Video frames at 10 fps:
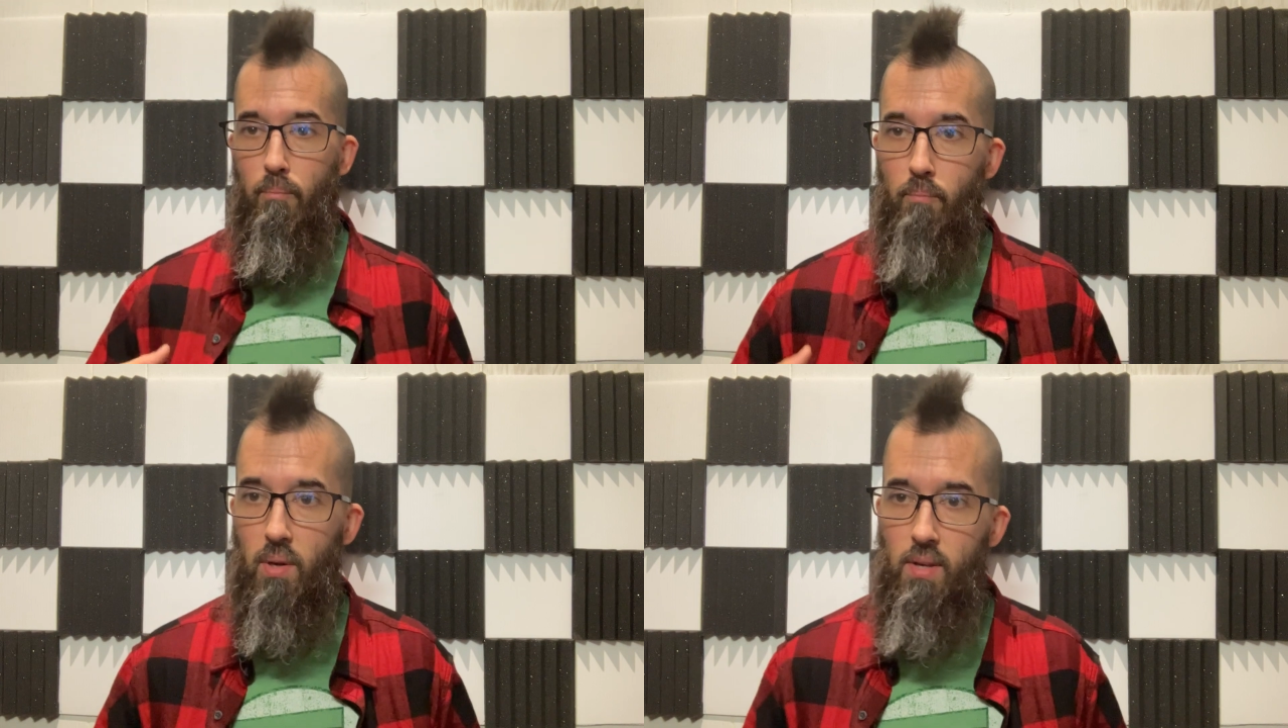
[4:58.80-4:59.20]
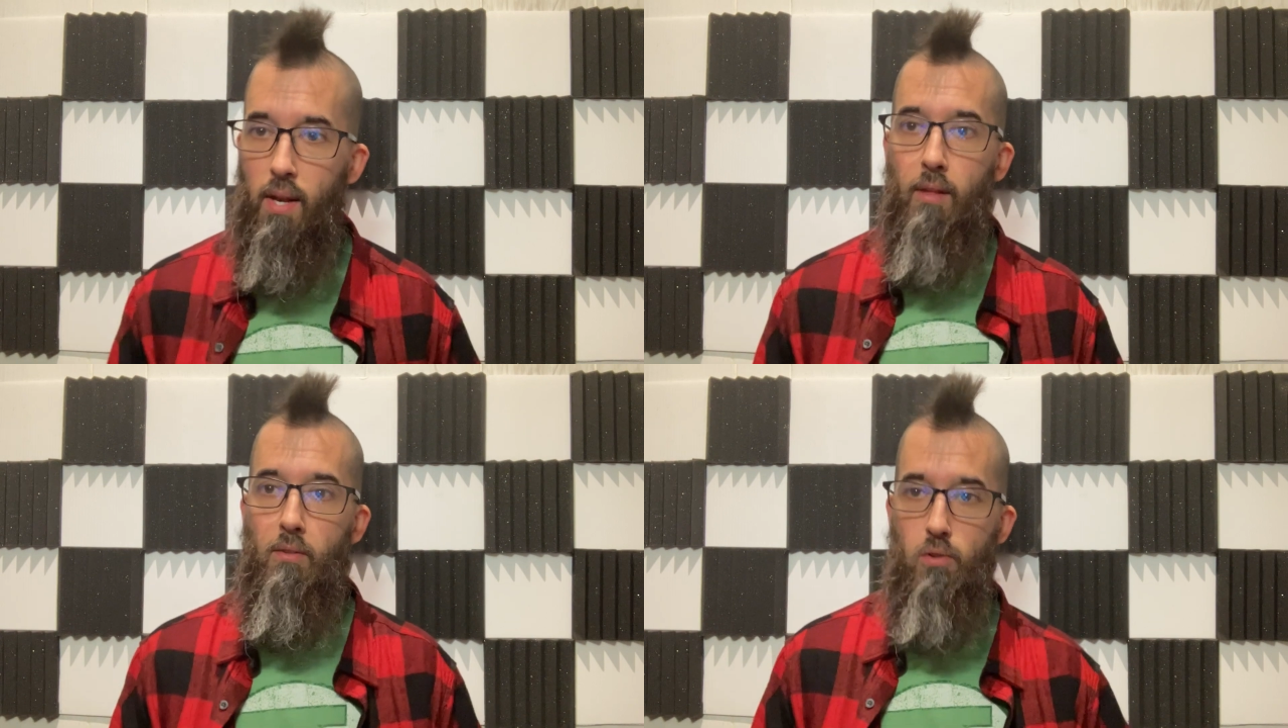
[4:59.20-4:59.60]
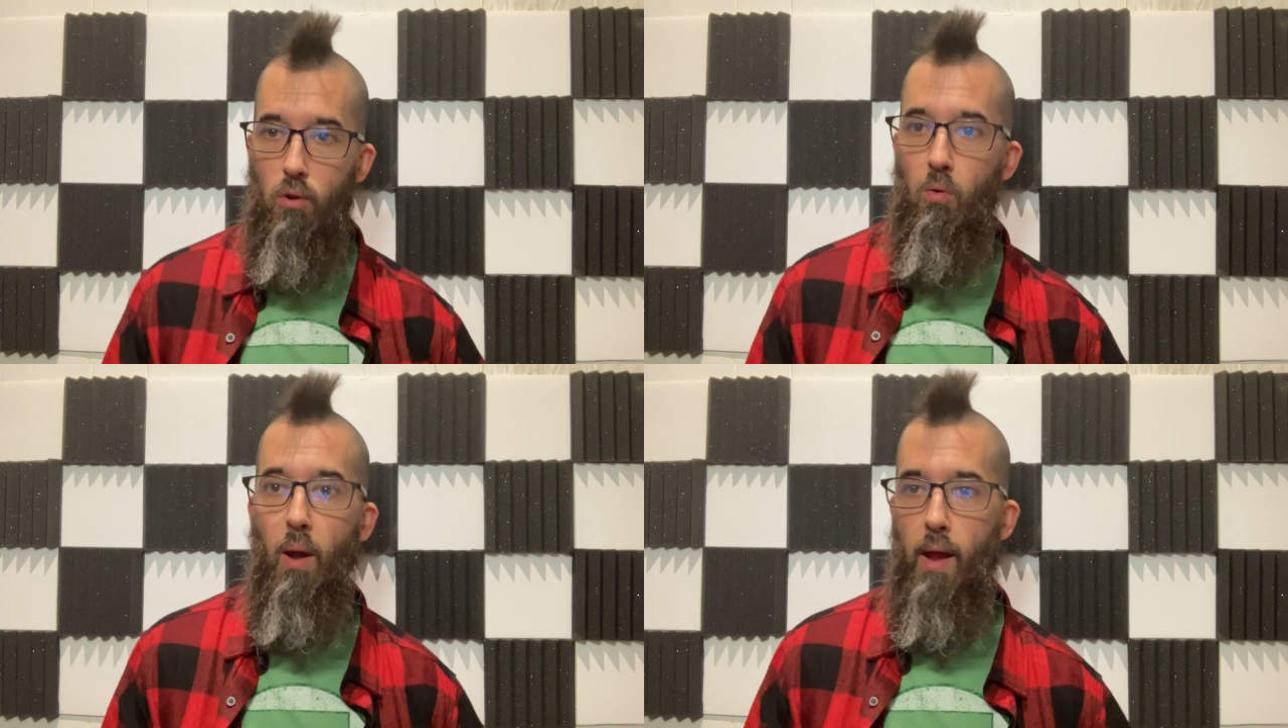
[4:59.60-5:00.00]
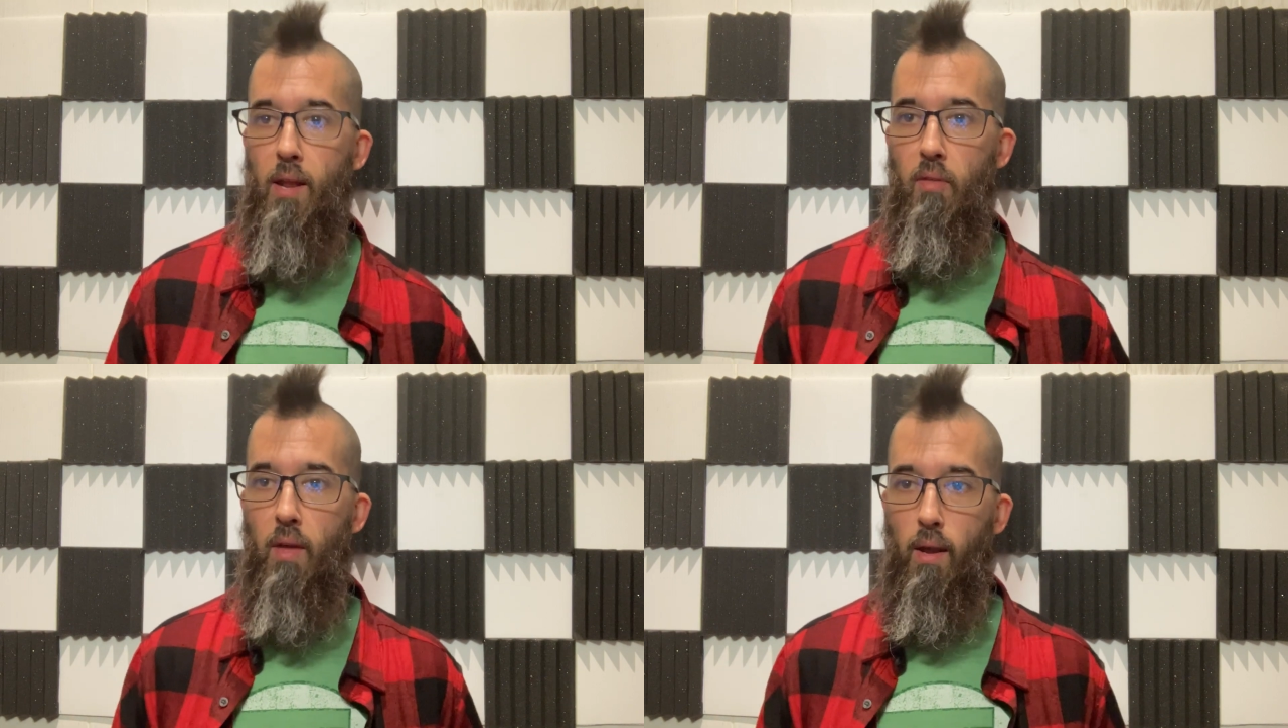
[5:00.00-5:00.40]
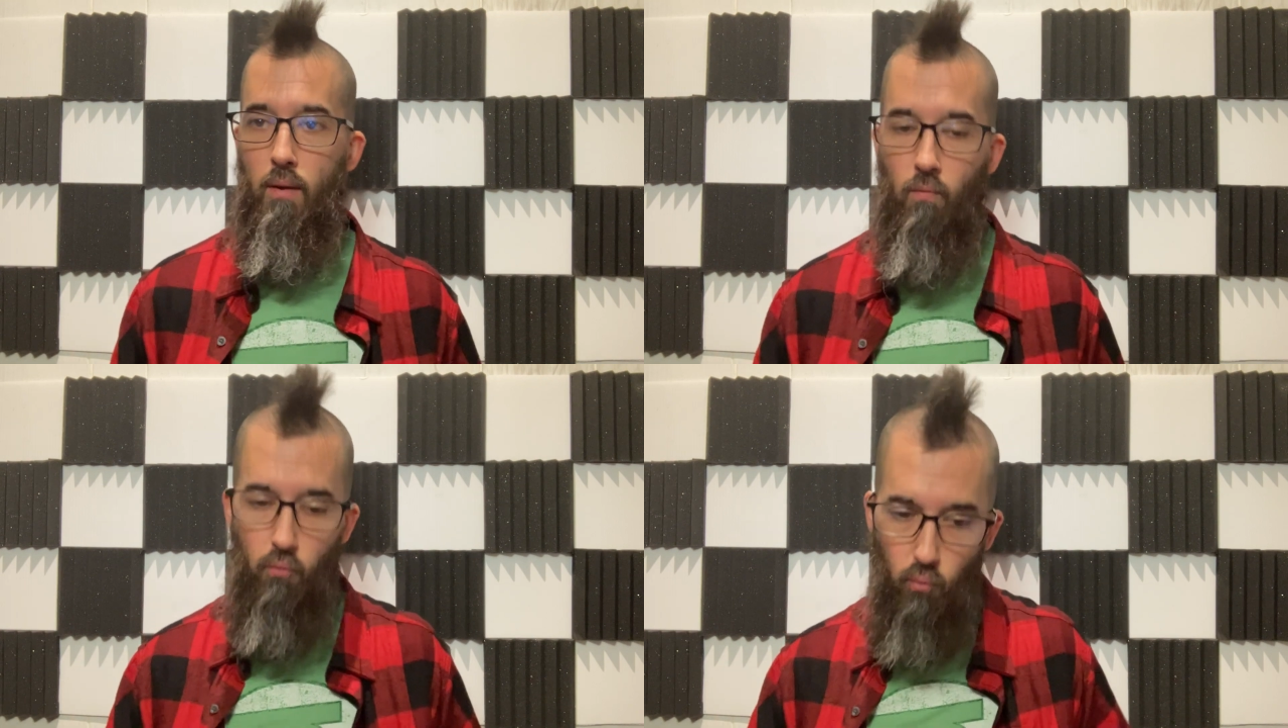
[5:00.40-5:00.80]
But did it do anything?
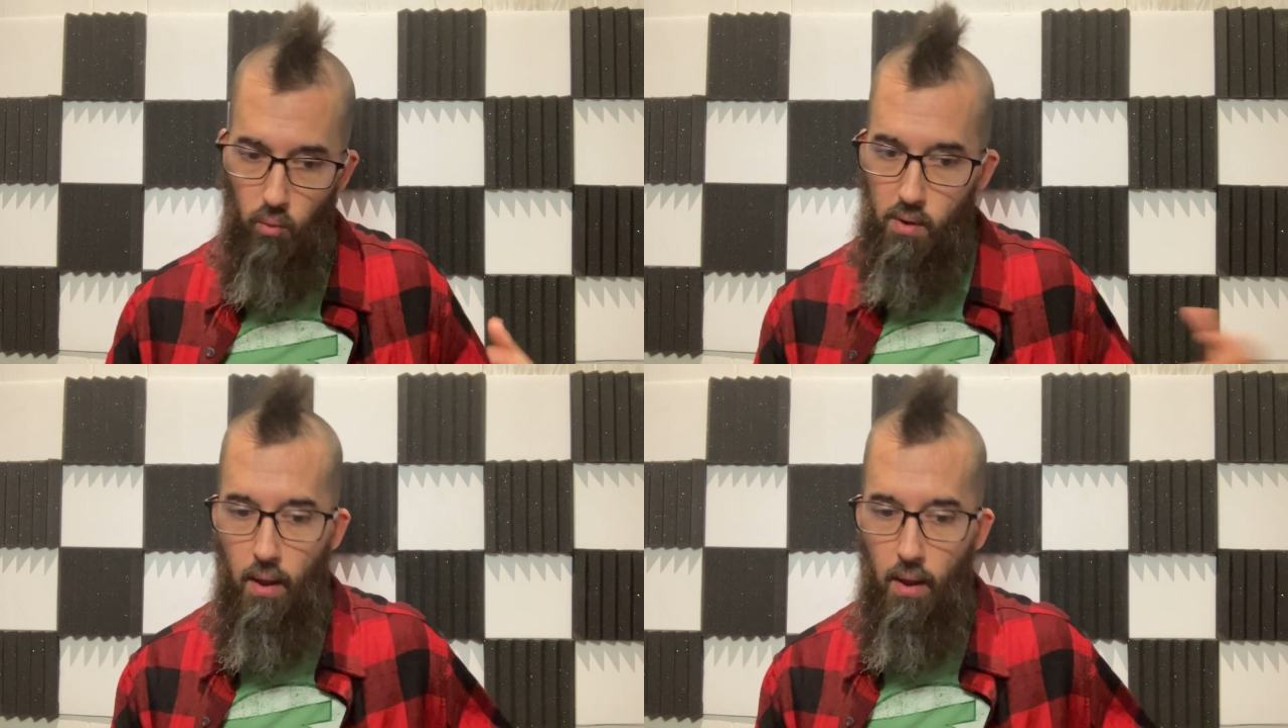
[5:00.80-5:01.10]
Was